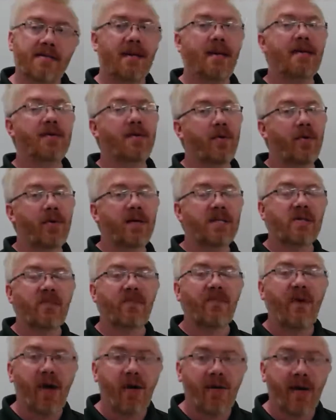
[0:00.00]
and degrees
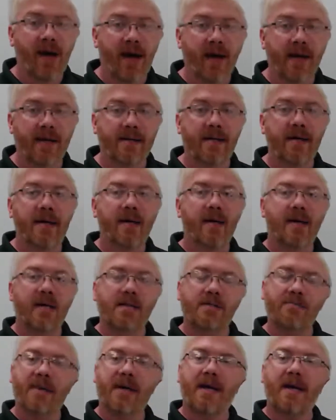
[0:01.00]
Fahrenheit
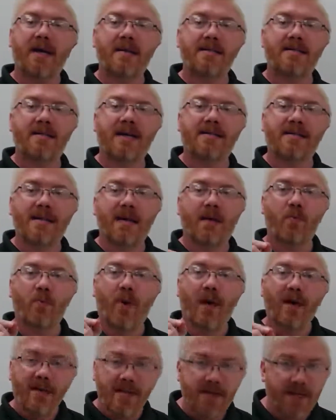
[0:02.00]
is because it's a
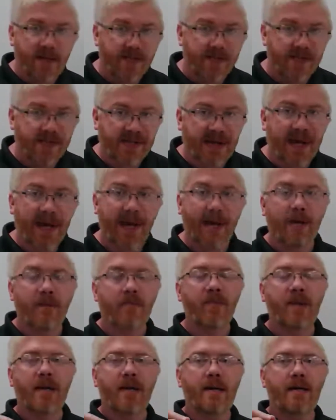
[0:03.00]
relative scale.
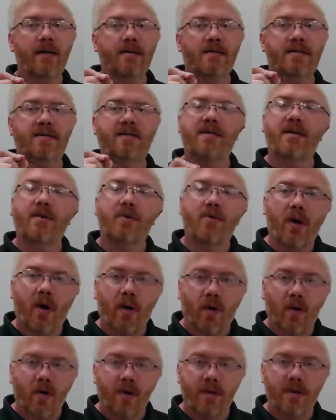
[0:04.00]

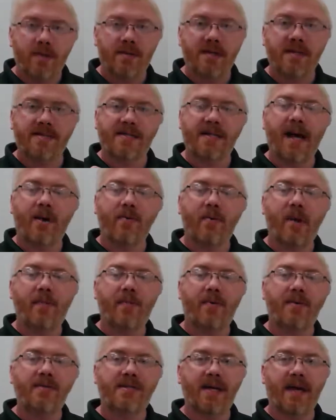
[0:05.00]
0 does not
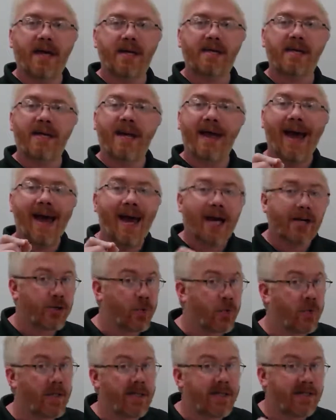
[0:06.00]
represent
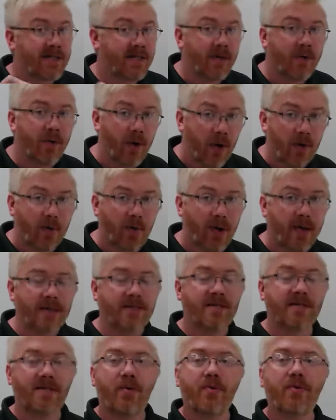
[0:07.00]
actually 0, right?
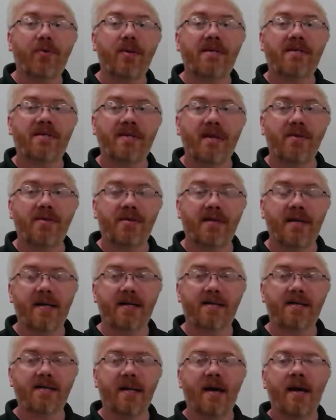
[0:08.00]
0 degrees
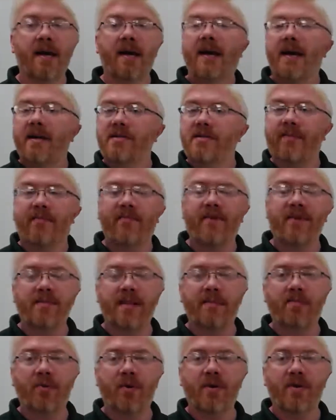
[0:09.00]
Celsius is the
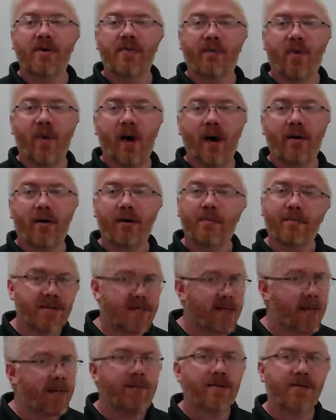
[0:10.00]
freezing point of water, but
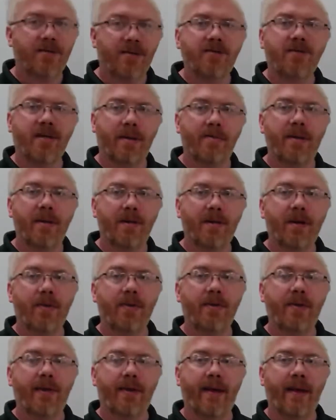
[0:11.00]
temperatures can be
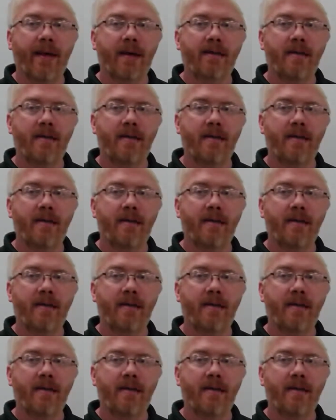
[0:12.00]
lower than that.